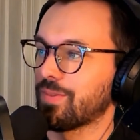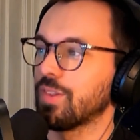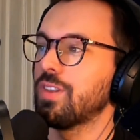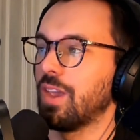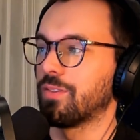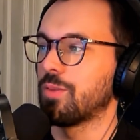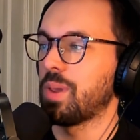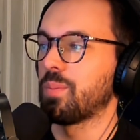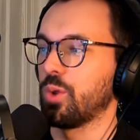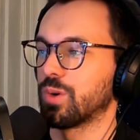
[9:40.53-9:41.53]
the
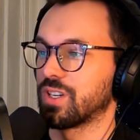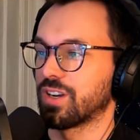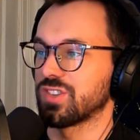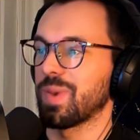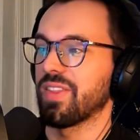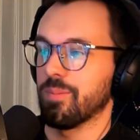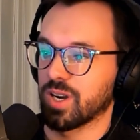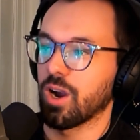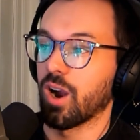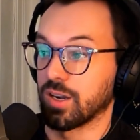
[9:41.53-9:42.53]
people who are nerds about them
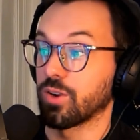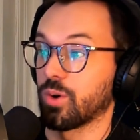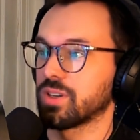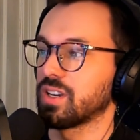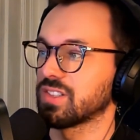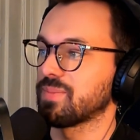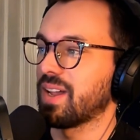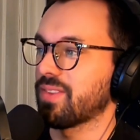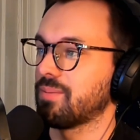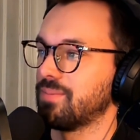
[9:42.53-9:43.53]
are hardcore nerds
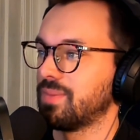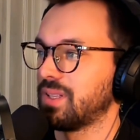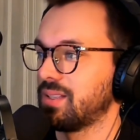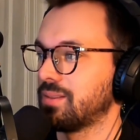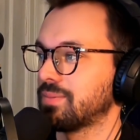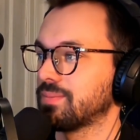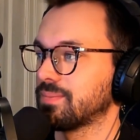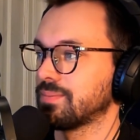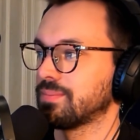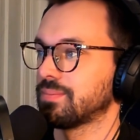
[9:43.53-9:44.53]
about them. Sure.
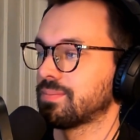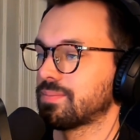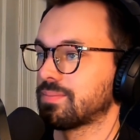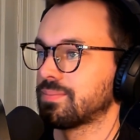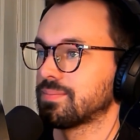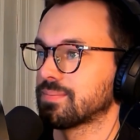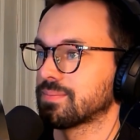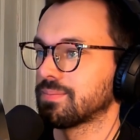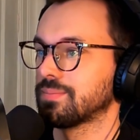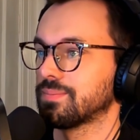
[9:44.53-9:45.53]
I'll take it.
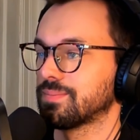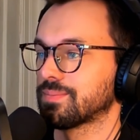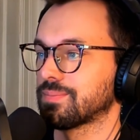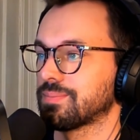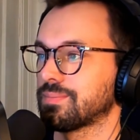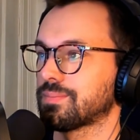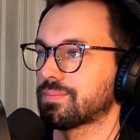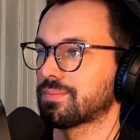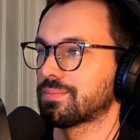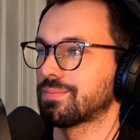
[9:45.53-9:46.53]
Good save.
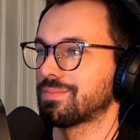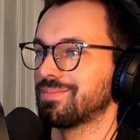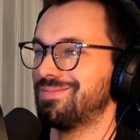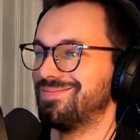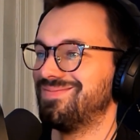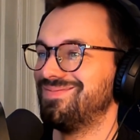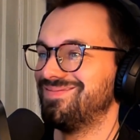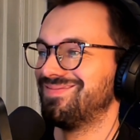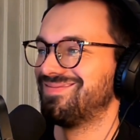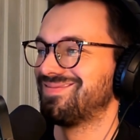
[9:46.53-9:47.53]

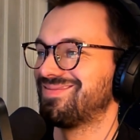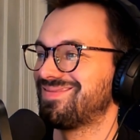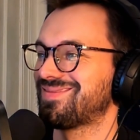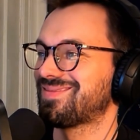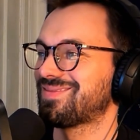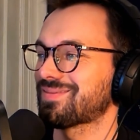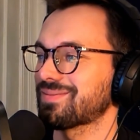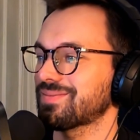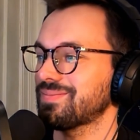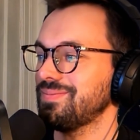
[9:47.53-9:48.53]
Anyway, half my
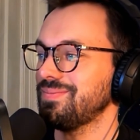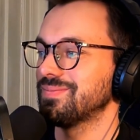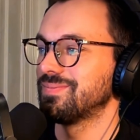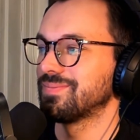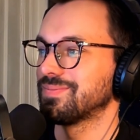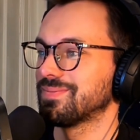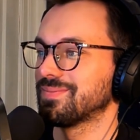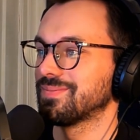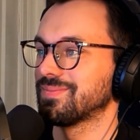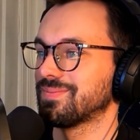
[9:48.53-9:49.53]
design team isn't here this
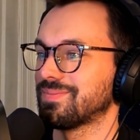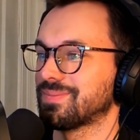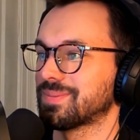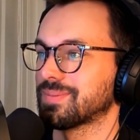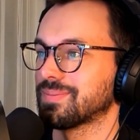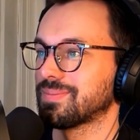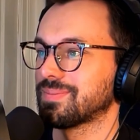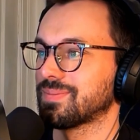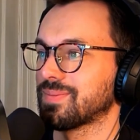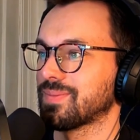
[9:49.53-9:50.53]
week. They're all out of
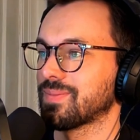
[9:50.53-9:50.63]
office.